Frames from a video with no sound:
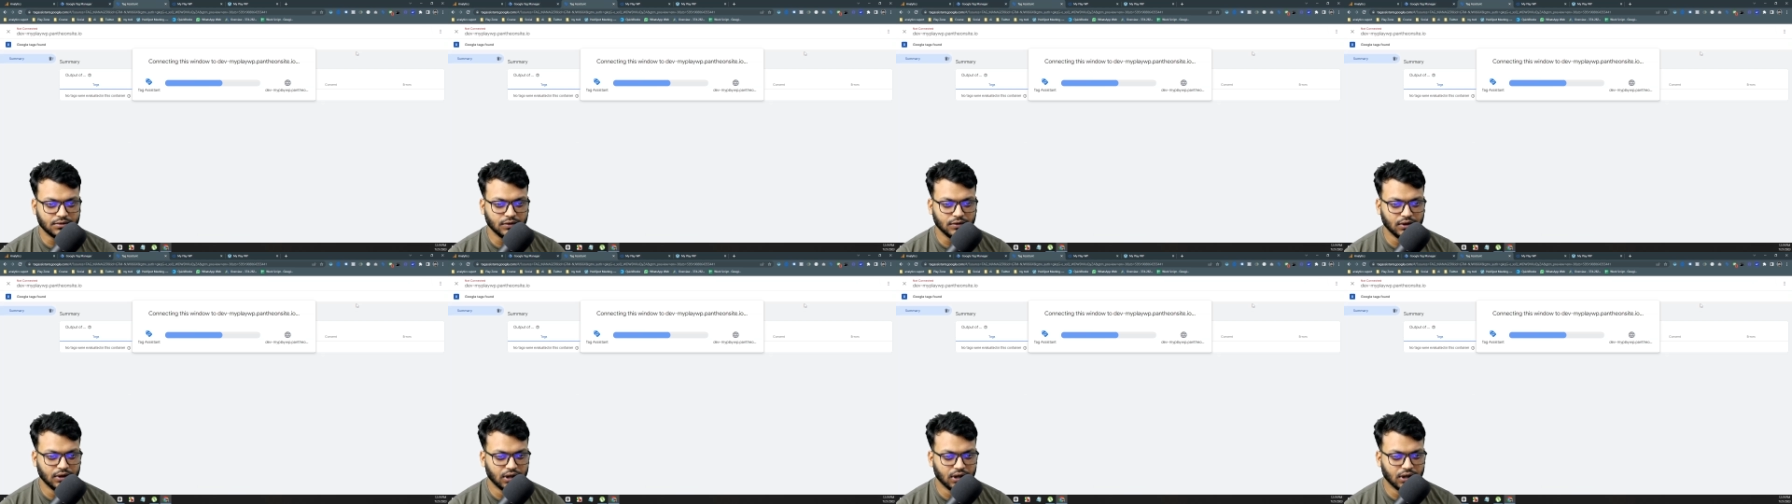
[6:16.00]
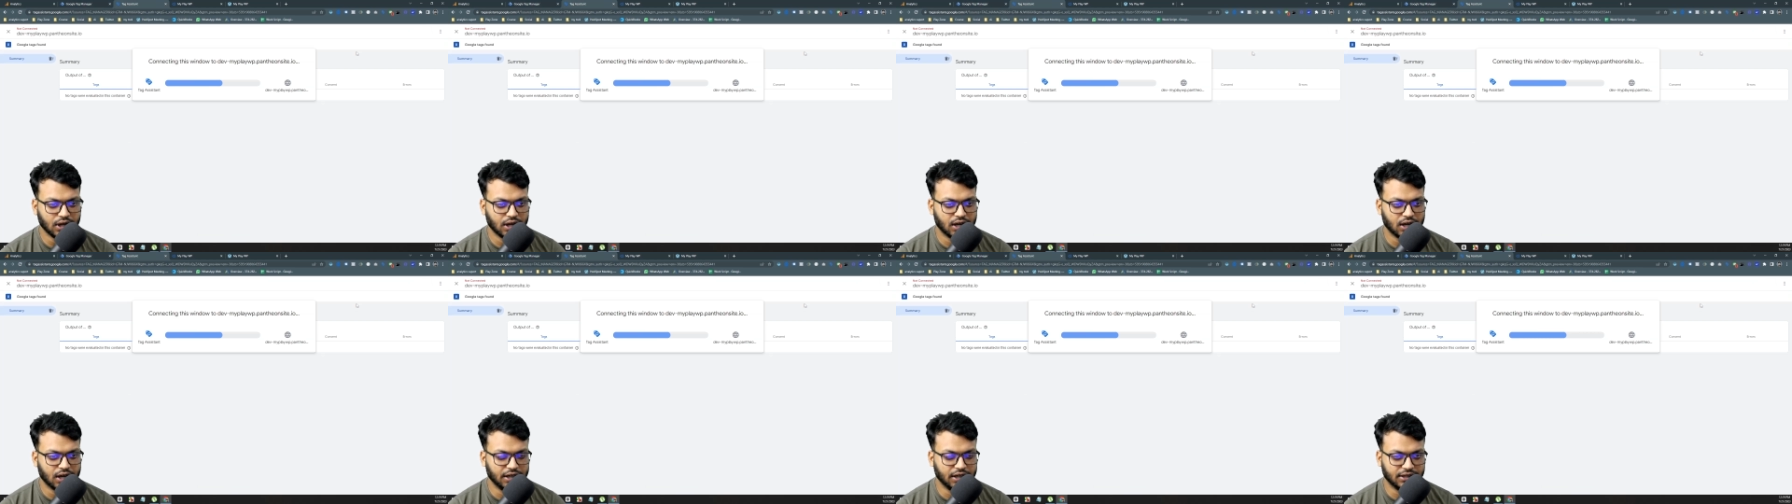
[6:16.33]

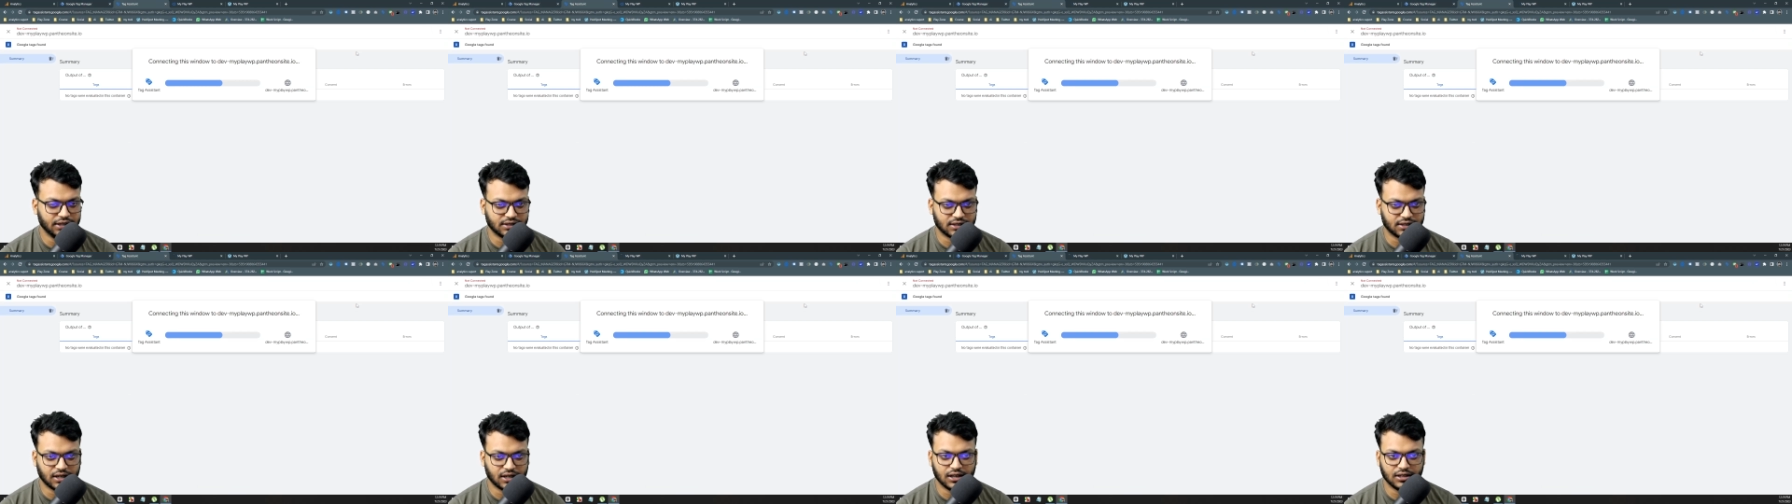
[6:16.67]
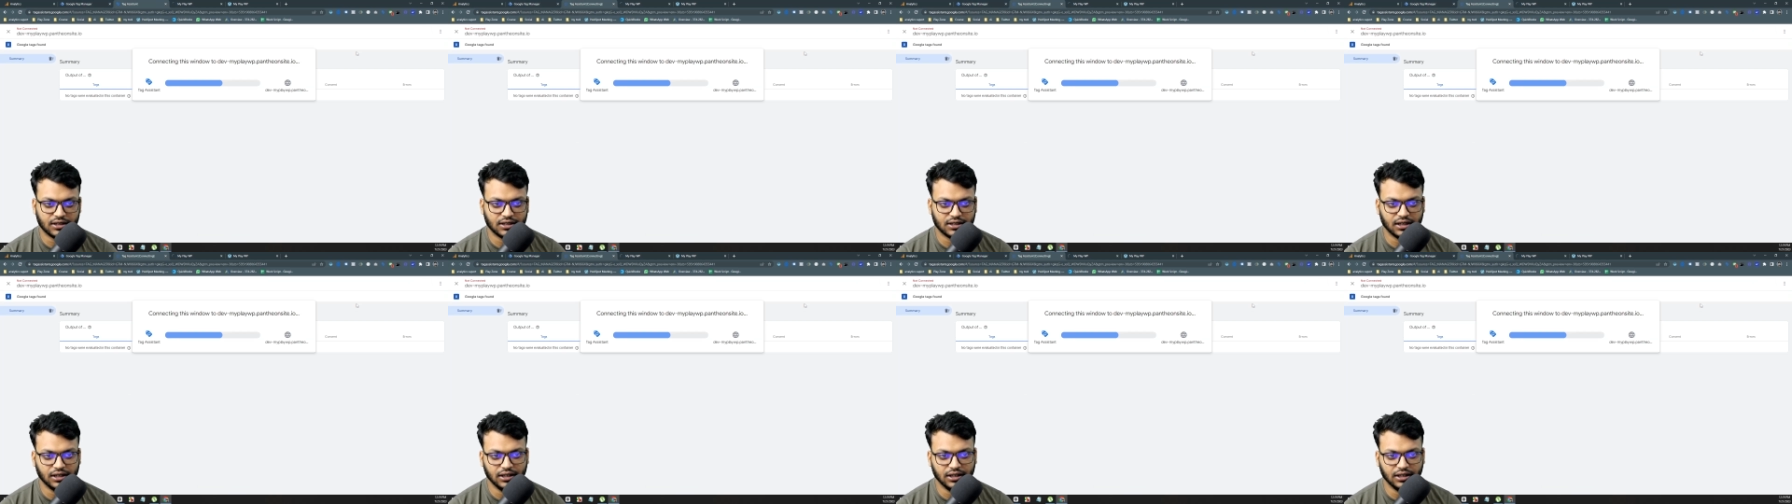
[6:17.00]
and start
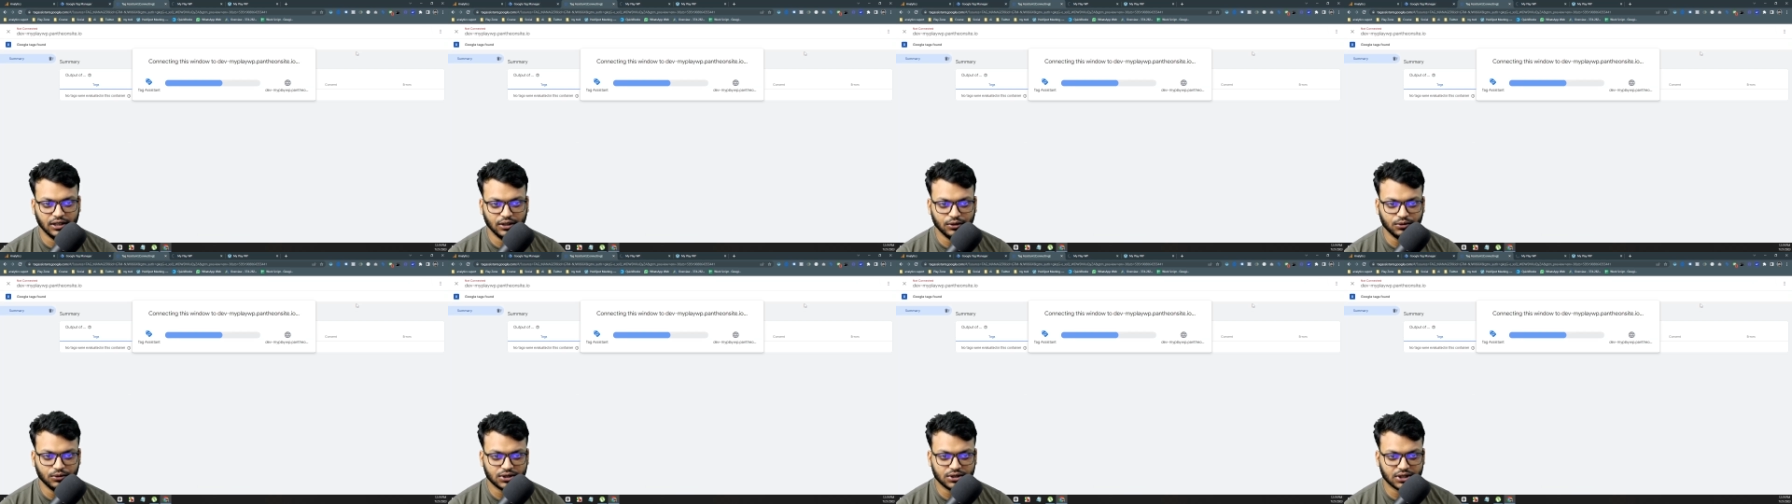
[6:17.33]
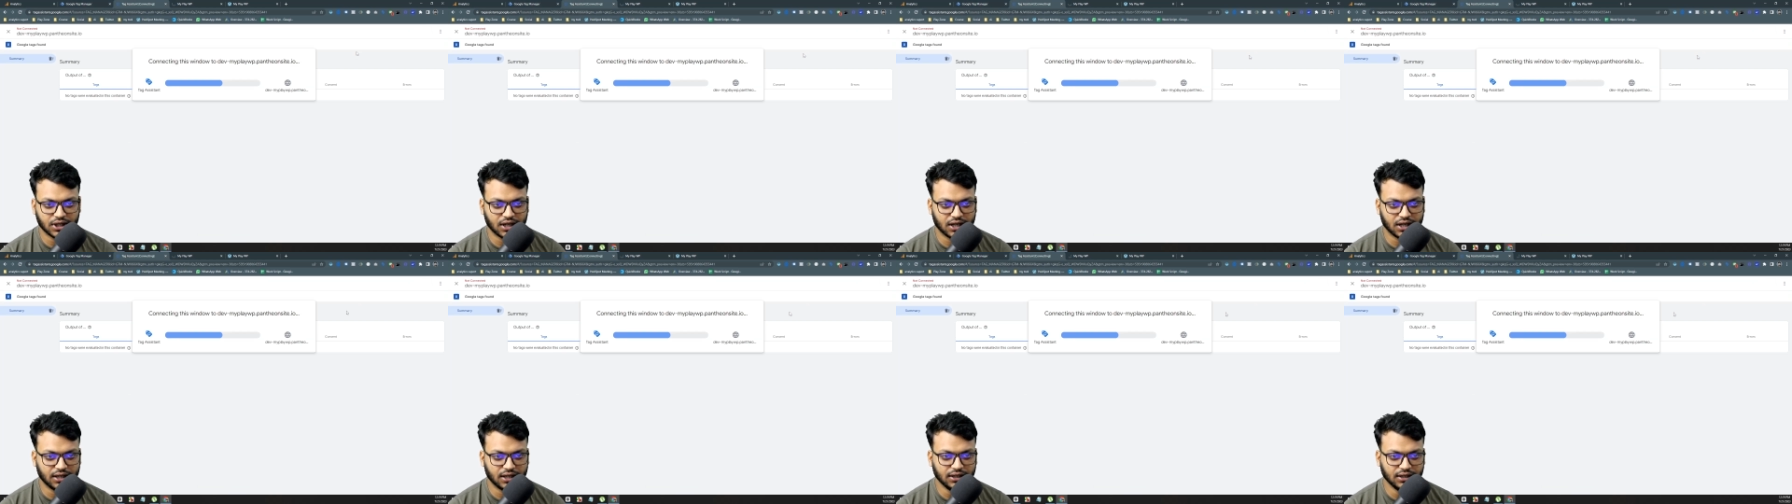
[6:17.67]
the new
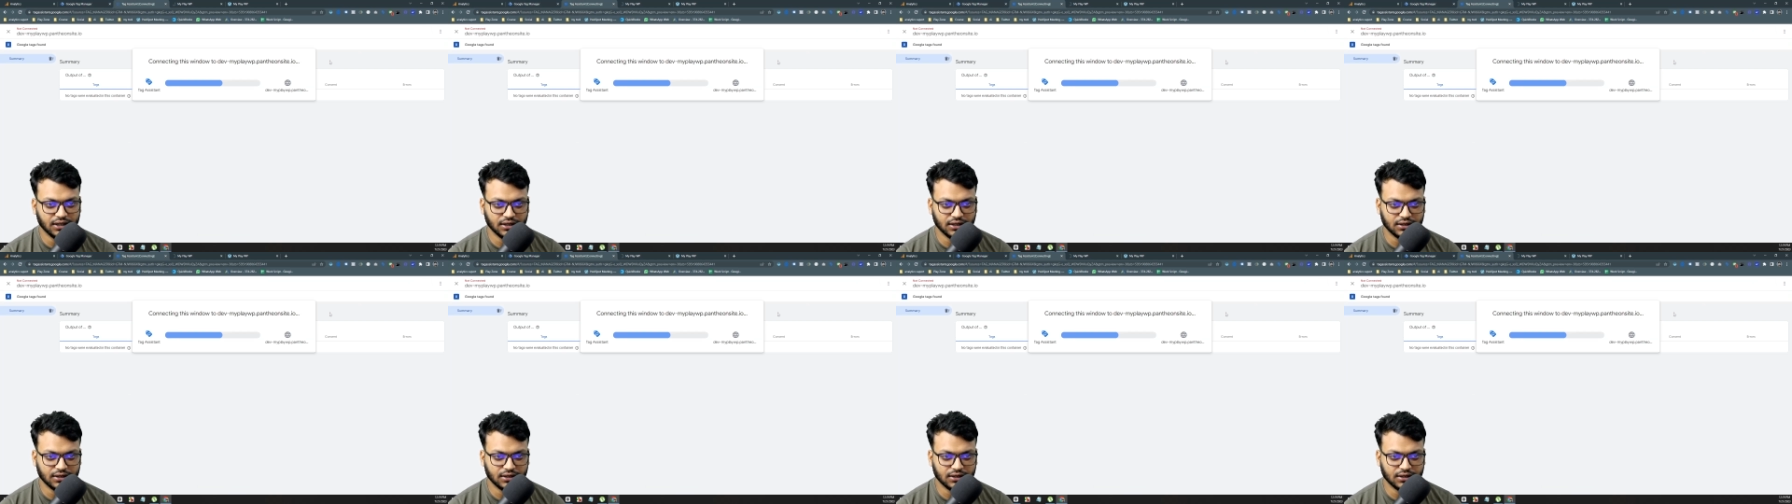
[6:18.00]
chat